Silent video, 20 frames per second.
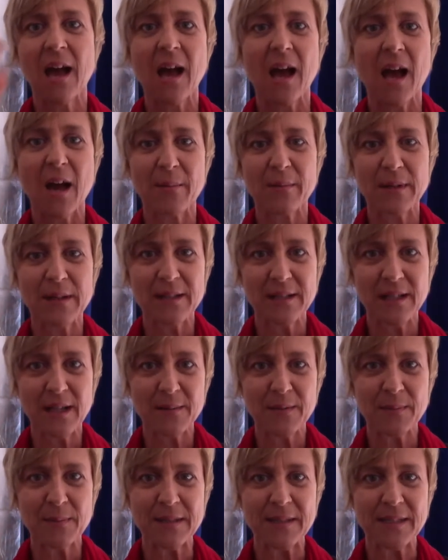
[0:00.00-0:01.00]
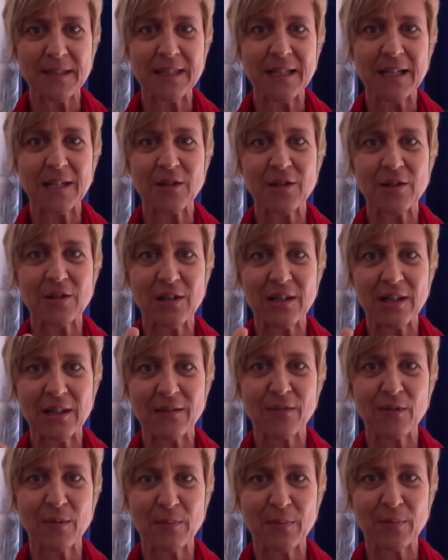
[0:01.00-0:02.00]
How many times must I tell you to
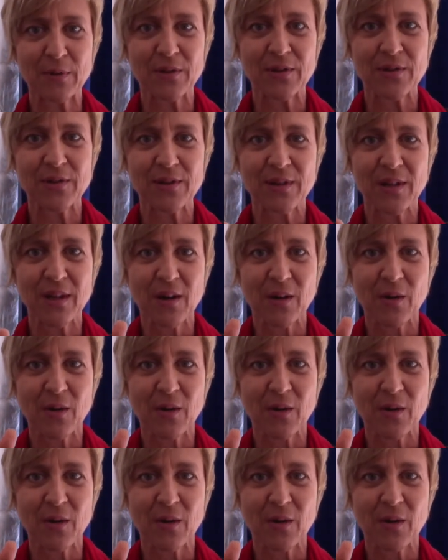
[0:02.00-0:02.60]
leave your books?